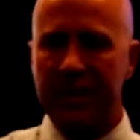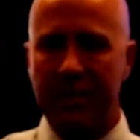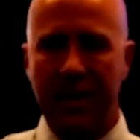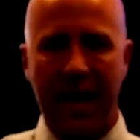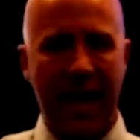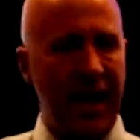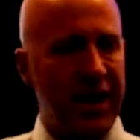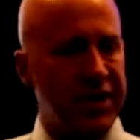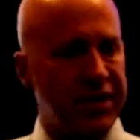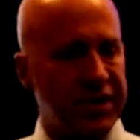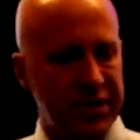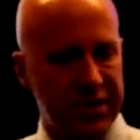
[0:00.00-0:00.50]

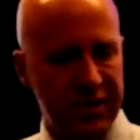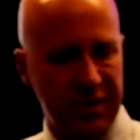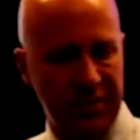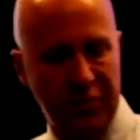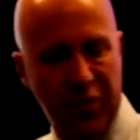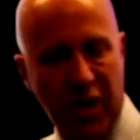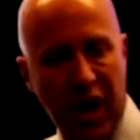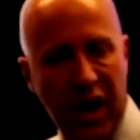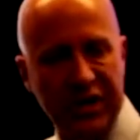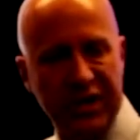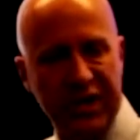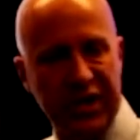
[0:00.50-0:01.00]
project
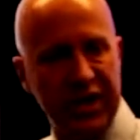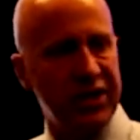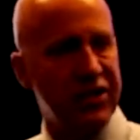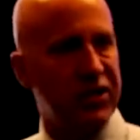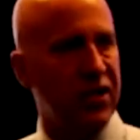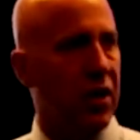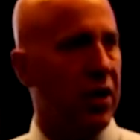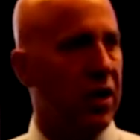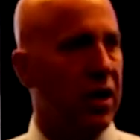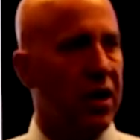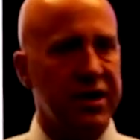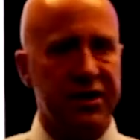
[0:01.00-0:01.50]

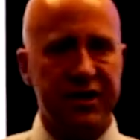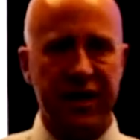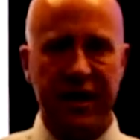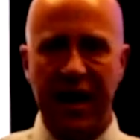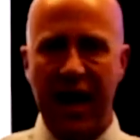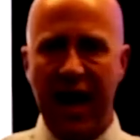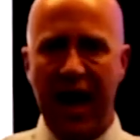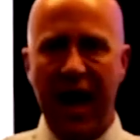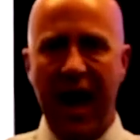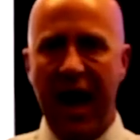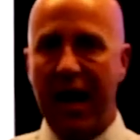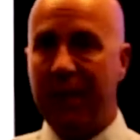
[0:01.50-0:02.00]

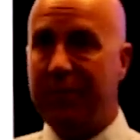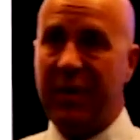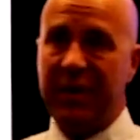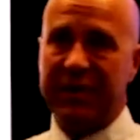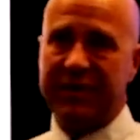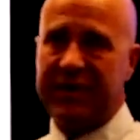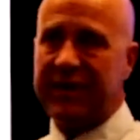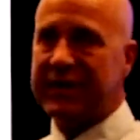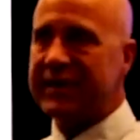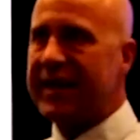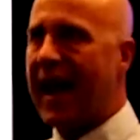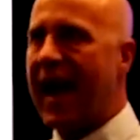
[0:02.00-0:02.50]
controllers
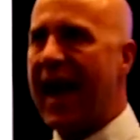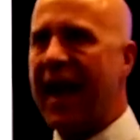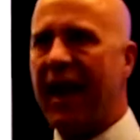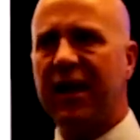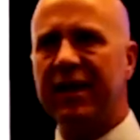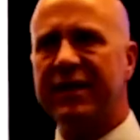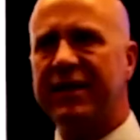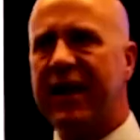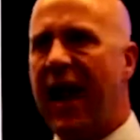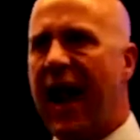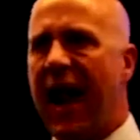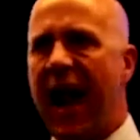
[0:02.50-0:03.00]
and
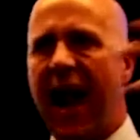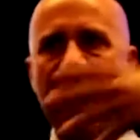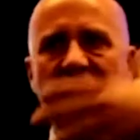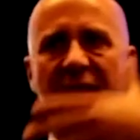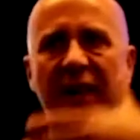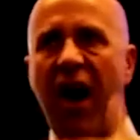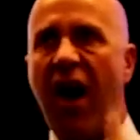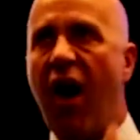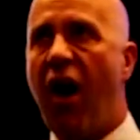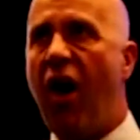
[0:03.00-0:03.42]
business analysts,